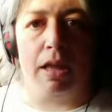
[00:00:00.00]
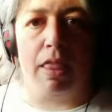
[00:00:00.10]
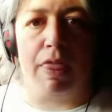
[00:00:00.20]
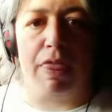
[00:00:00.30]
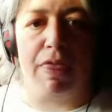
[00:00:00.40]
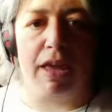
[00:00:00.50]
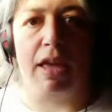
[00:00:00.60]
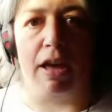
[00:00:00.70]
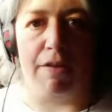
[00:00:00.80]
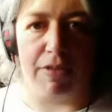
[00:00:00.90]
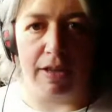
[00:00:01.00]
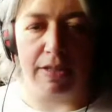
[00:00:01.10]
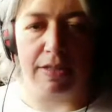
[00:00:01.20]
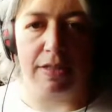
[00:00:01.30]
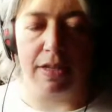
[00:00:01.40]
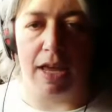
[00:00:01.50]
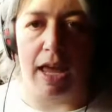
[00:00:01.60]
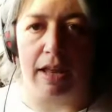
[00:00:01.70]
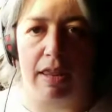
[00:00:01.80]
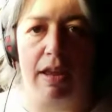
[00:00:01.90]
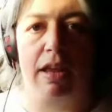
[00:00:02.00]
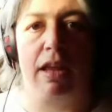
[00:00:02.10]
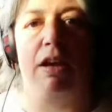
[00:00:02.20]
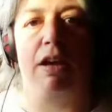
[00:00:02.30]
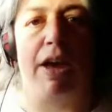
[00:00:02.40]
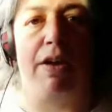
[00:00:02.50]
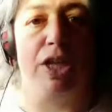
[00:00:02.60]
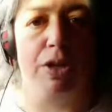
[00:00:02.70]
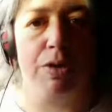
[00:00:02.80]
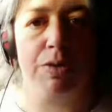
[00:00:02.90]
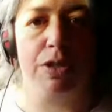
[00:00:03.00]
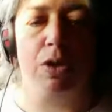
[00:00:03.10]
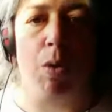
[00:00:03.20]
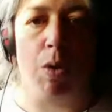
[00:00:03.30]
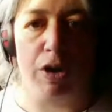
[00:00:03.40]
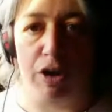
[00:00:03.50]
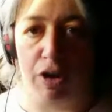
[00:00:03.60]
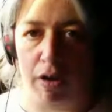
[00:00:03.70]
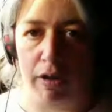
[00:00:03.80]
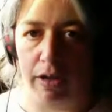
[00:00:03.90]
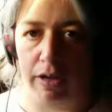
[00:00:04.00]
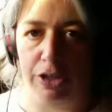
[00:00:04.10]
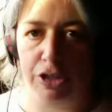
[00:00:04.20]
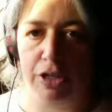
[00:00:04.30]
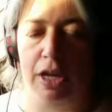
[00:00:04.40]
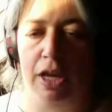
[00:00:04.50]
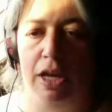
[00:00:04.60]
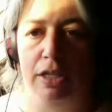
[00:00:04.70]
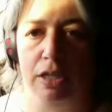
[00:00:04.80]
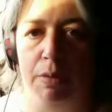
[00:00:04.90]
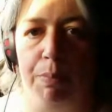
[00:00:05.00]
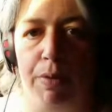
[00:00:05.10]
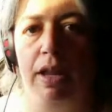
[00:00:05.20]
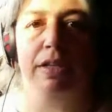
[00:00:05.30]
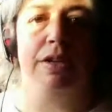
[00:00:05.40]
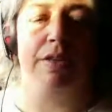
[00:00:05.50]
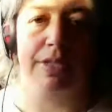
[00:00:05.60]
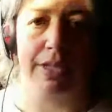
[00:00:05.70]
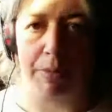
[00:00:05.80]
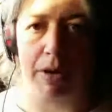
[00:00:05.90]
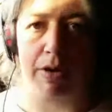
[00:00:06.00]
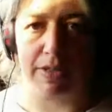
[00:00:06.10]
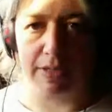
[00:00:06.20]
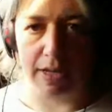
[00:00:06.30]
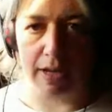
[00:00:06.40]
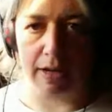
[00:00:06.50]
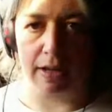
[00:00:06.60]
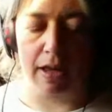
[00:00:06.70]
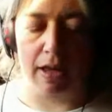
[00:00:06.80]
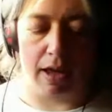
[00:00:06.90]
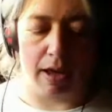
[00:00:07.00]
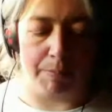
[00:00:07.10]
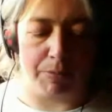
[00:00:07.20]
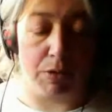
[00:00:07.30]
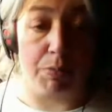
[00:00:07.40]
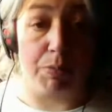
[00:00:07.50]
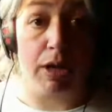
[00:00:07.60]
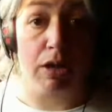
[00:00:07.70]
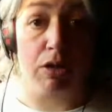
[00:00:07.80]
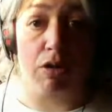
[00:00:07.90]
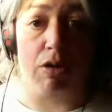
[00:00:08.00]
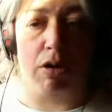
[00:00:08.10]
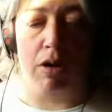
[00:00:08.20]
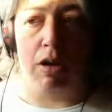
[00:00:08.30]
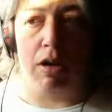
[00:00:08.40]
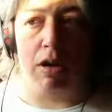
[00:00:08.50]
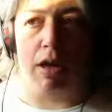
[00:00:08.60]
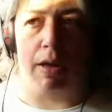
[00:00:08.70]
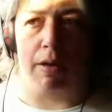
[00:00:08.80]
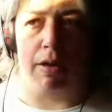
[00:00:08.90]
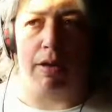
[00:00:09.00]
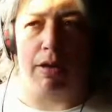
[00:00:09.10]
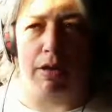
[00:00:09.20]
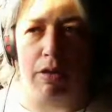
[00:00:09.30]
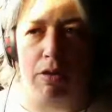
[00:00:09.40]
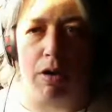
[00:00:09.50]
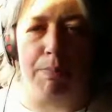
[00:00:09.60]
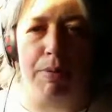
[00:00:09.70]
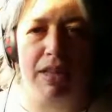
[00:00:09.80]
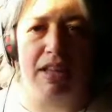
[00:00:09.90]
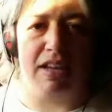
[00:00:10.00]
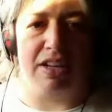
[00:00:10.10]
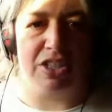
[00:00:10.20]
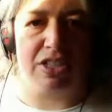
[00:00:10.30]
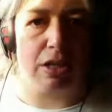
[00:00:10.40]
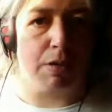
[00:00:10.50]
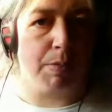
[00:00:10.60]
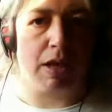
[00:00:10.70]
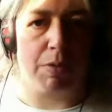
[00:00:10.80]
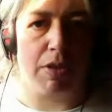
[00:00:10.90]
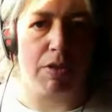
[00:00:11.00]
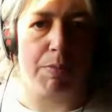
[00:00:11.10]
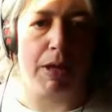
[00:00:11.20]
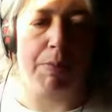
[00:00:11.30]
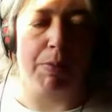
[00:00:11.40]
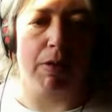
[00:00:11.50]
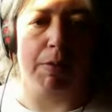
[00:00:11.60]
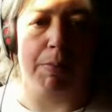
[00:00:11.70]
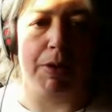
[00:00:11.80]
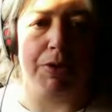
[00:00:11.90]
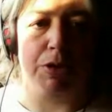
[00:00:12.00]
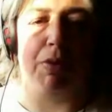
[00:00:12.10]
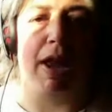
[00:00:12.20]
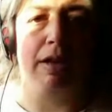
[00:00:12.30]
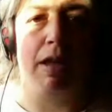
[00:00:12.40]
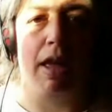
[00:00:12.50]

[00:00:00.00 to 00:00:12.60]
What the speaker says: thinking of this and thinking of how to use your knowledge to bring it into the seminar scene, to bring your ability just to communicate with other people about your brand.